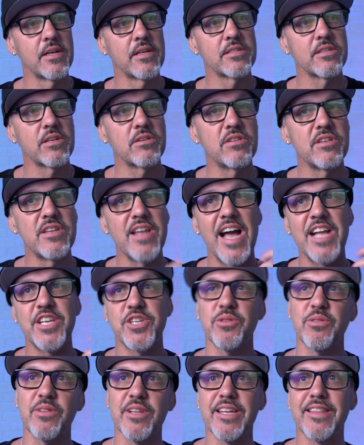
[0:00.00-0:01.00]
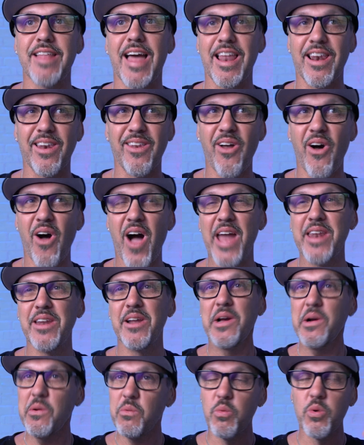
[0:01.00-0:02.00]
So naturally that light
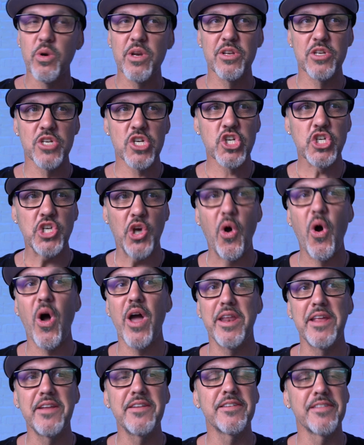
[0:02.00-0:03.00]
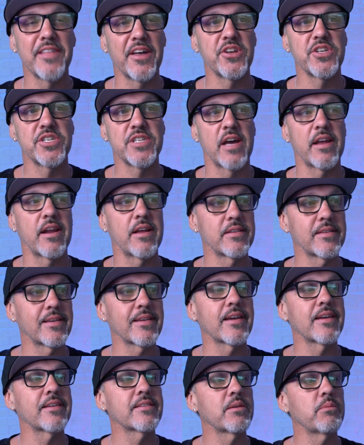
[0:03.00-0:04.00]
wouldn't shine into those shadows,
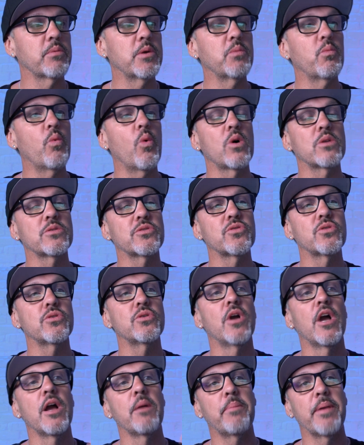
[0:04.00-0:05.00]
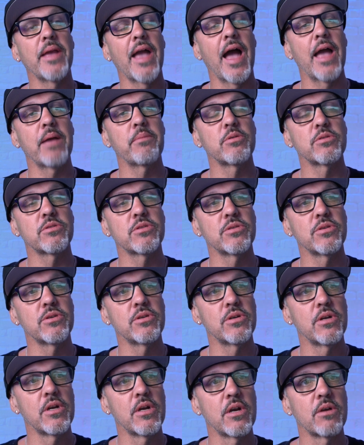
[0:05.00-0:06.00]
okay? So we want to be able
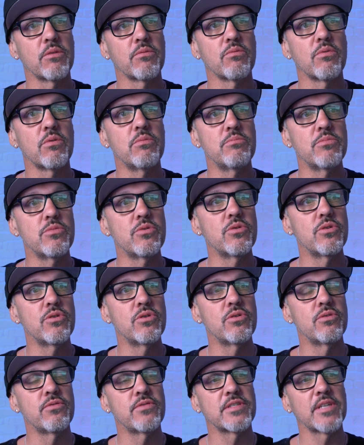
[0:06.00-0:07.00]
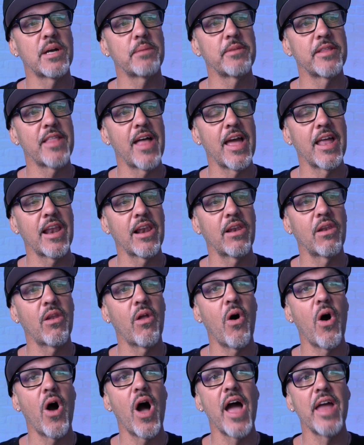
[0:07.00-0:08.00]
to remove some of that
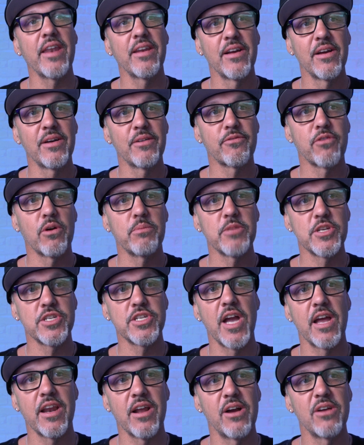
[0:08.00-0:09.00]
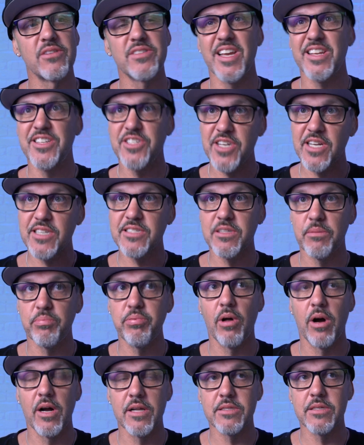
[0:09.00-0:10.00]
light from the shadows and just
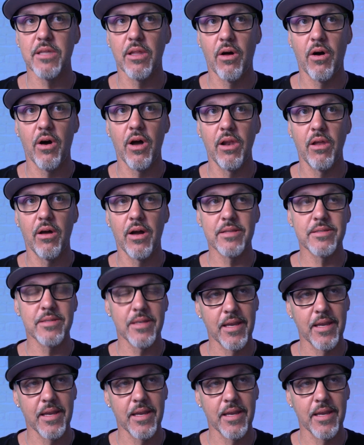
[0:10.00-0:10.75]
apply it to the highlights,